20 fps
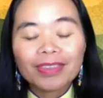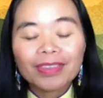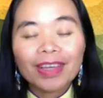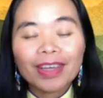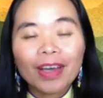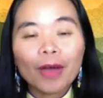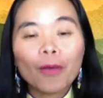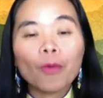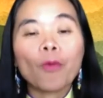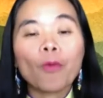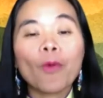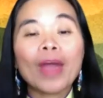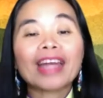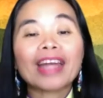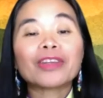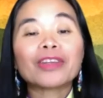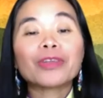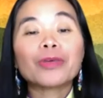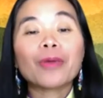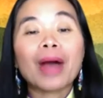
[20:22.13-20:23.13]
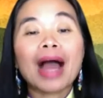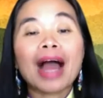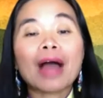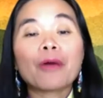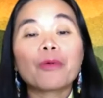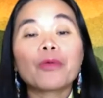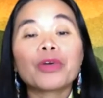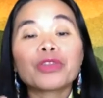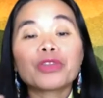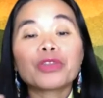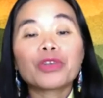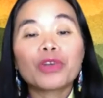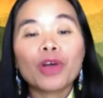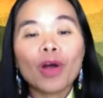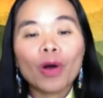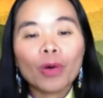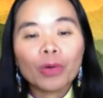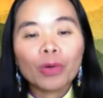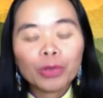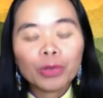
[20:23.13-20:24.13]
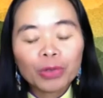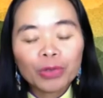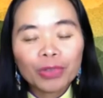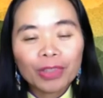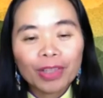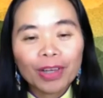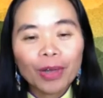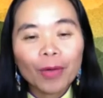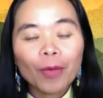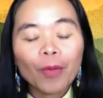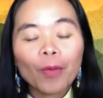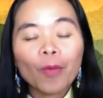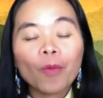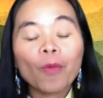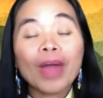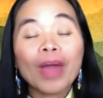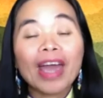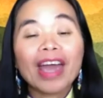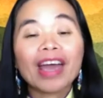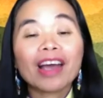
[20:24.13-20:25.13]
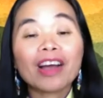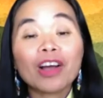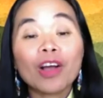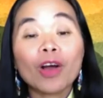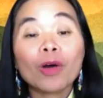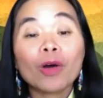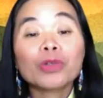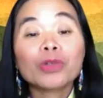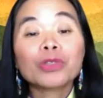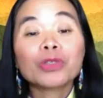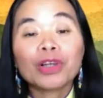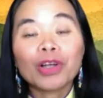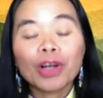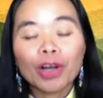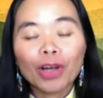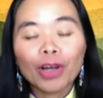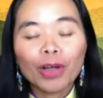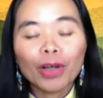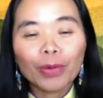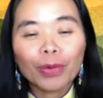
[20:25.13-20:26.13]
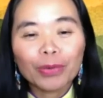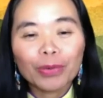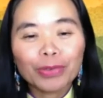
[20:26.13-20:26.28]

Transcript: When you are with ghosts, wear ghost clothes.